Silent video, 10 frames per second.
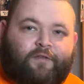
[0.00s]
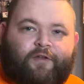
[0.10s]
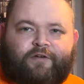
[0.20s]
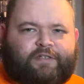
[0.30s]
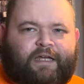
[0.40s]

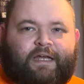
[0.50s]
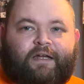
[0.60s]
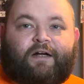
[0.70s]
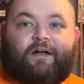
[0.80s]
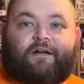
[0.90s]
there's
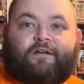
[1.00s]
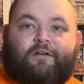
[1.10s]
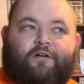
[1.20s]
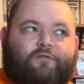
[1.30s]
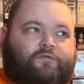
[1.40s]
a
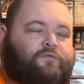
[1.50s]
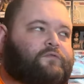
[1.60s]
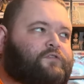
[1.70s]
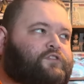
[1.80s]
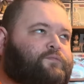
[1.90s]
called
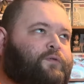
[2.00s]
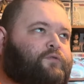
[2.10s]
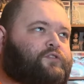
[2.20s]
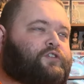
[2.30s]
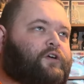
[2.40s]

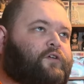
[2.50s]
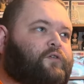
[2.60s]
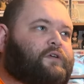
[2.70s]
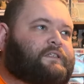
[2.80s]
Spook Show